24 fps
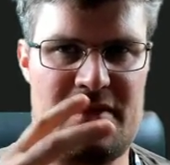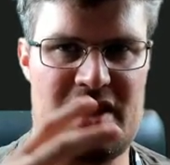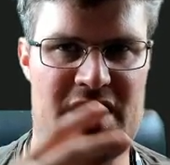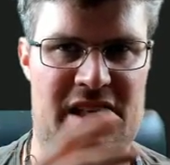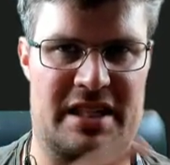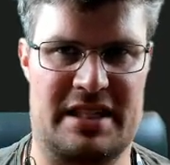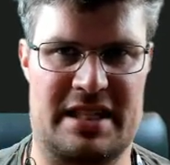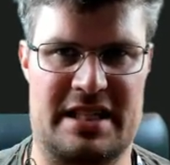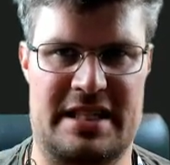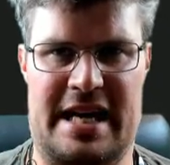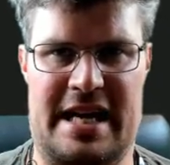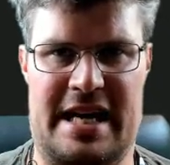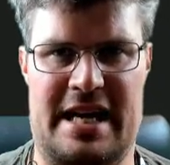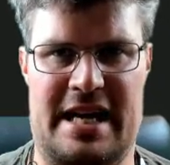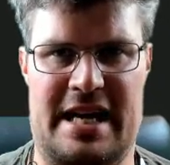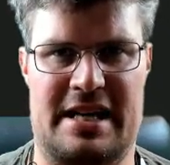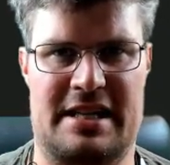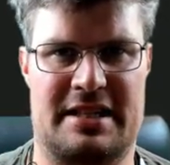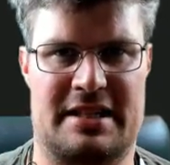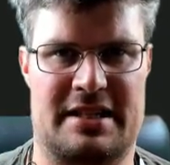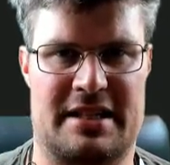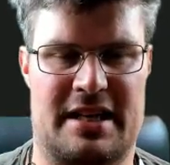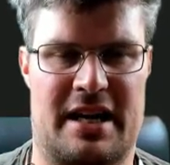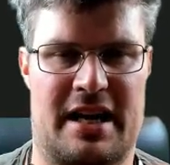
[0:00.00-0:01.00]
in the
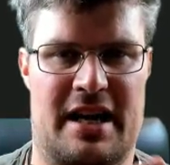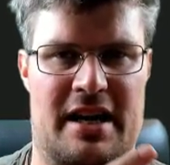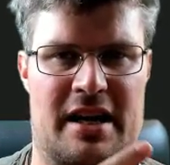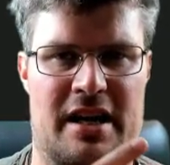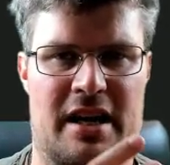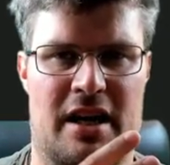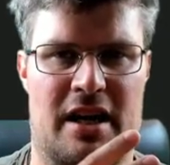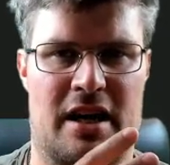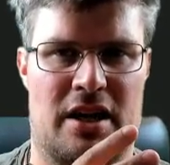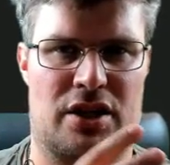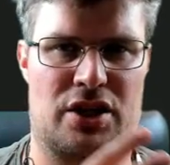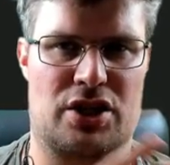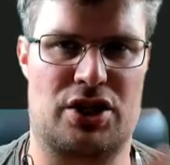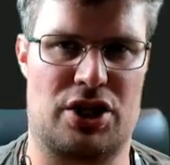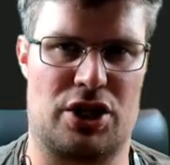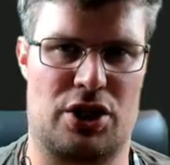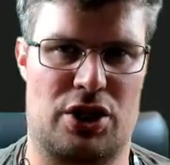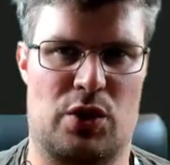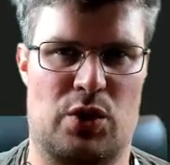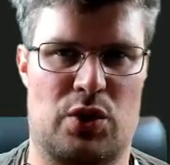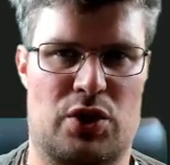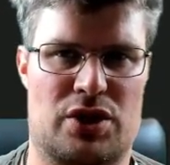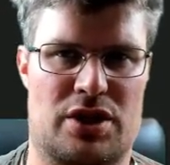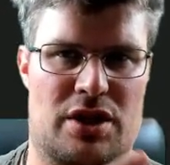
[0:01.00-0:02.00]
data
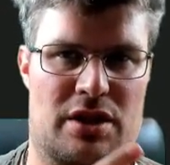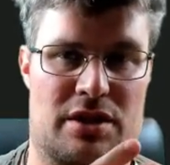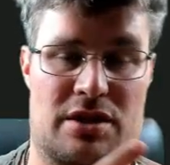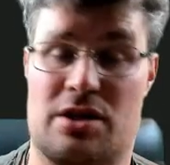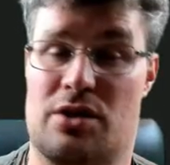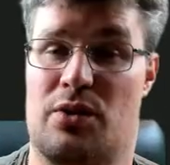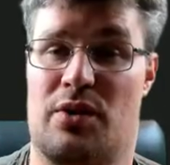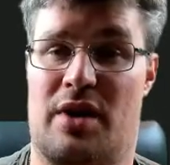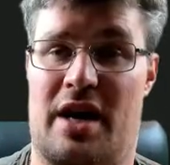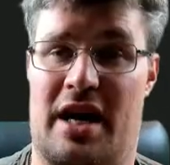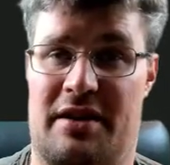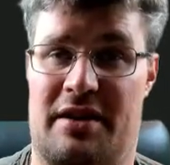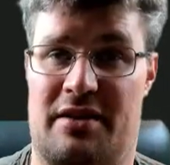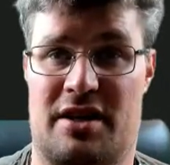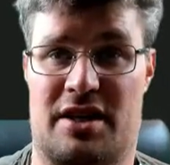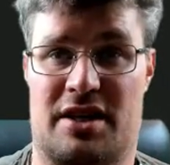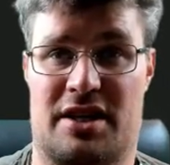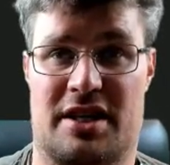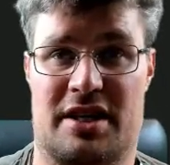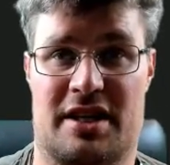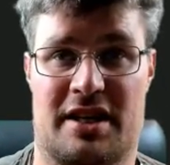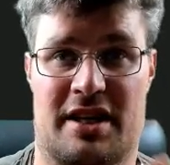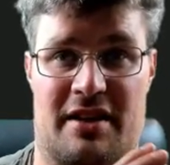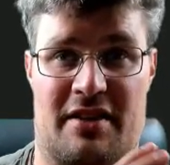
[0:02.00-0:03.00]
used to
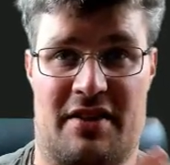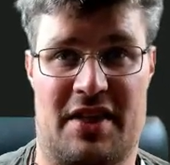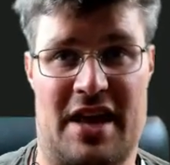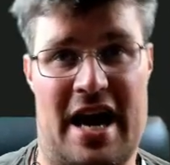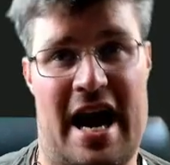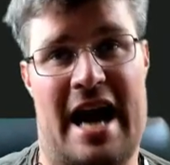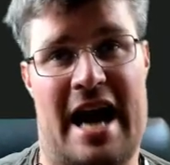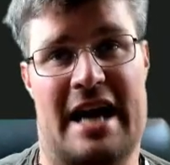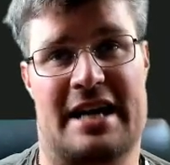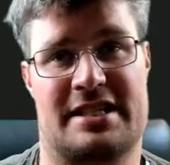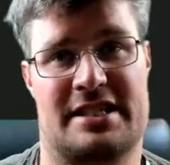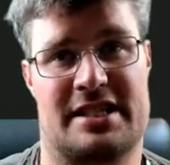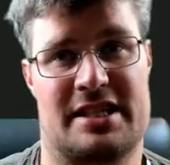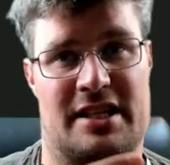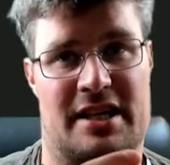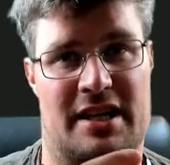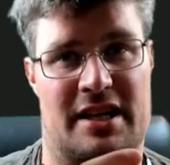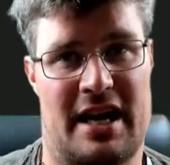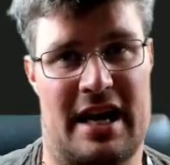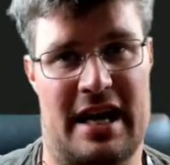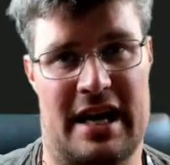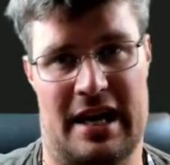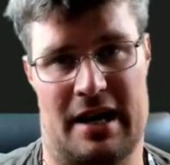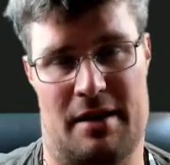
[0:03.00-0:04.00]
render that
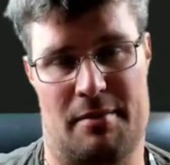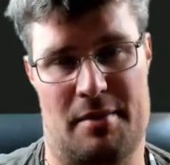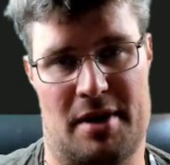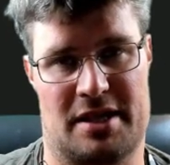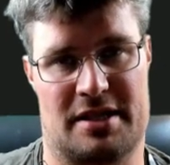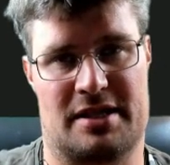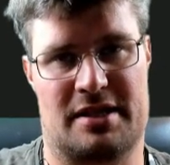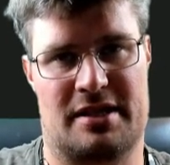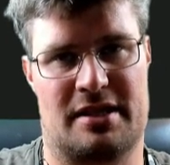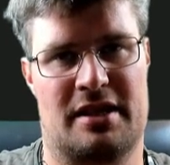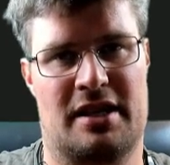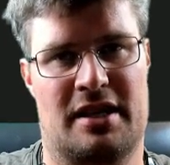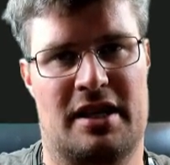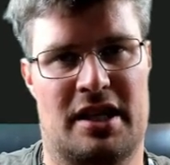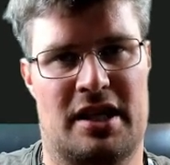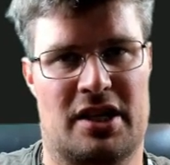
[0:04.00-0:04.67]
element.